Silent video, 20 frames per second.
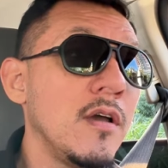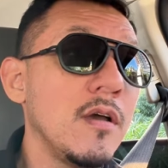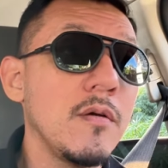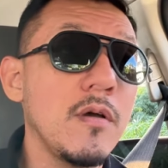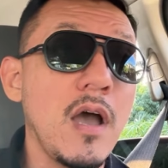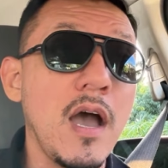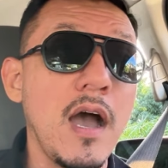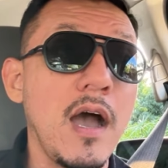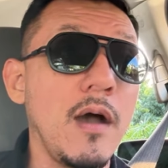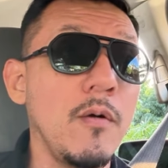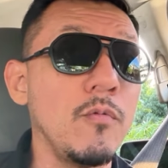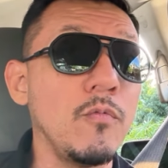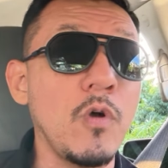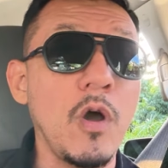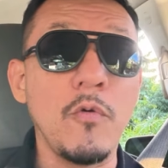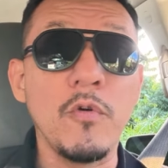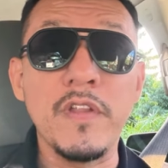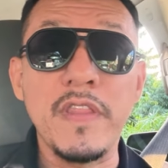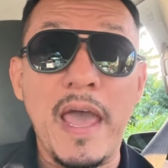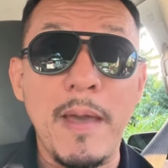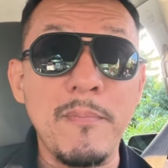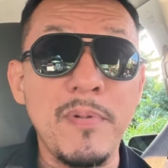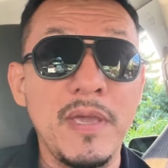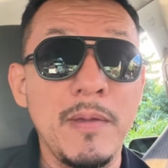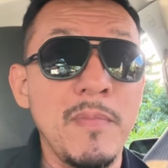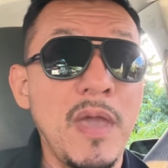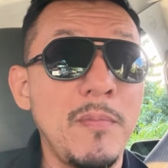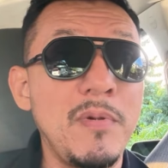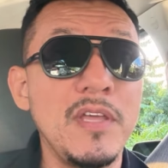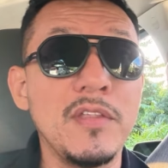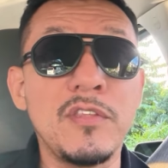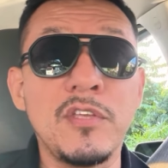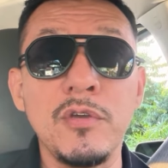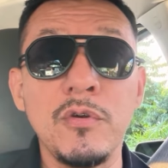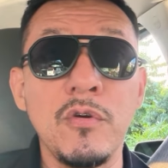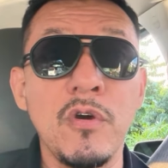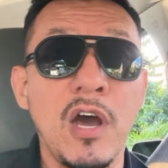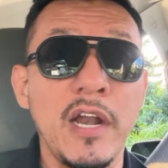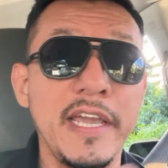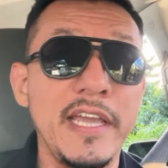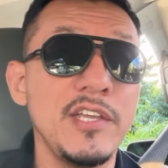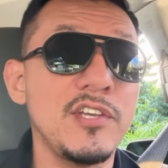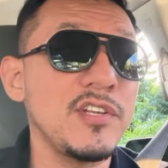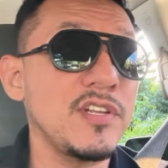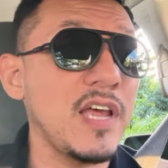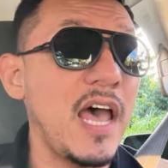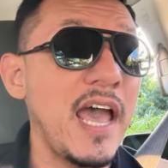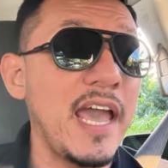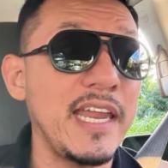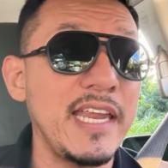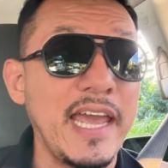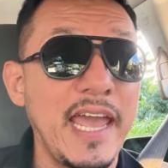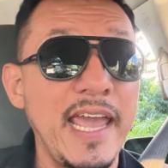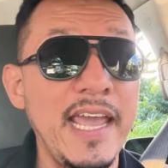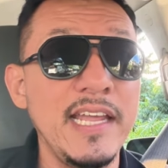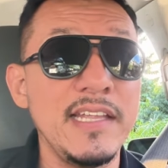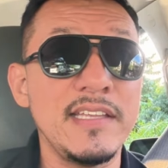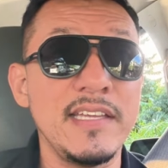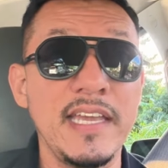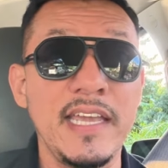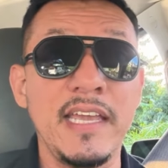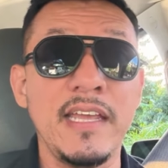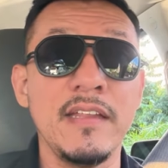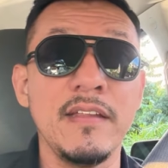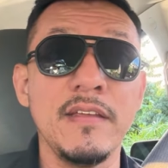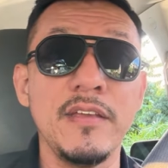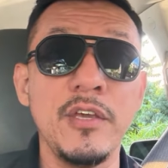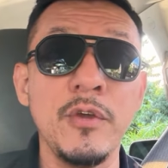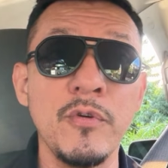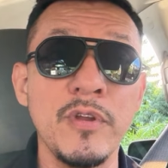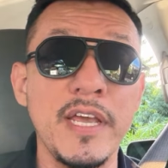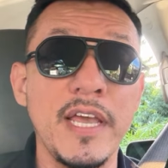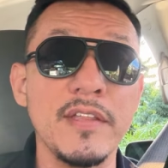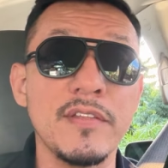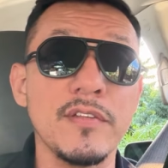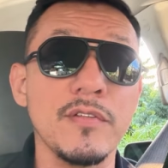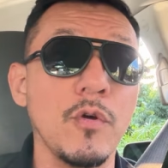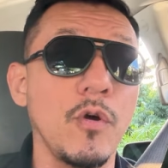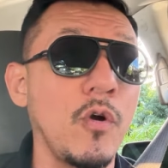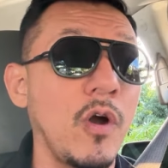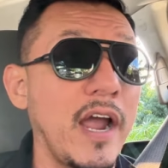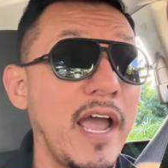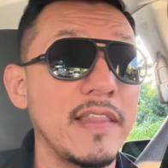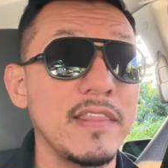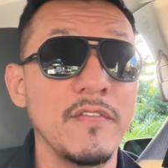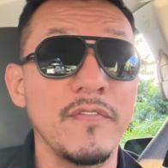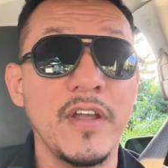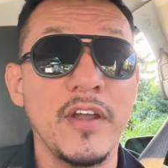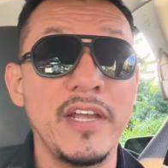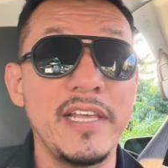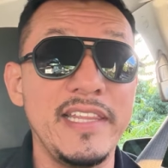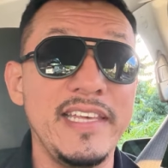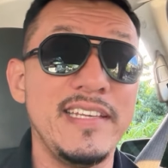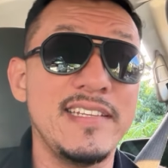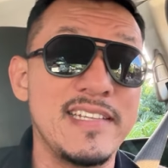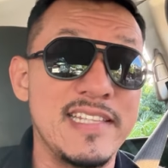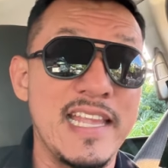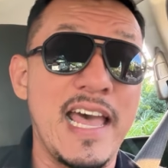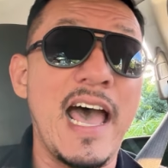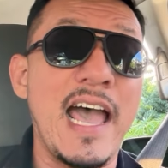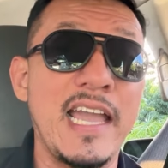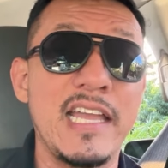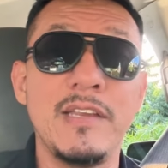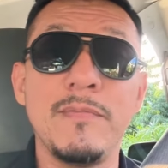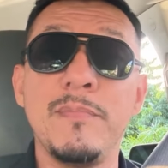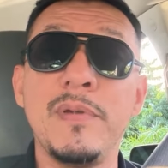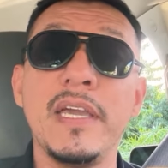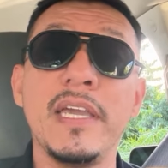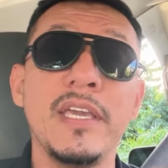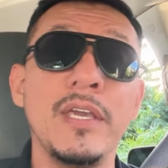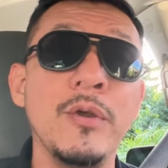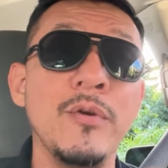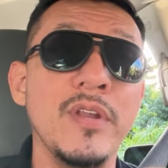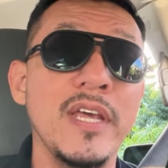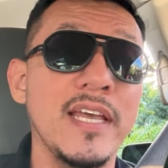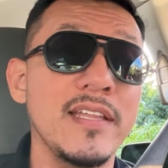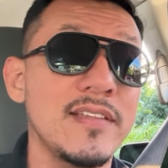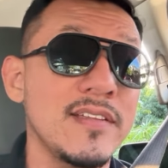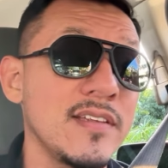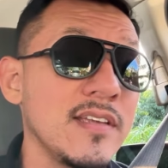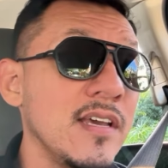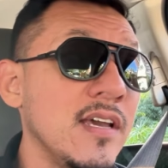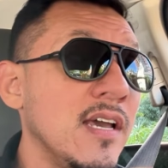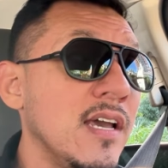What would that be? Maybe 2 on each side, 18 units, or at the very least 9 big units.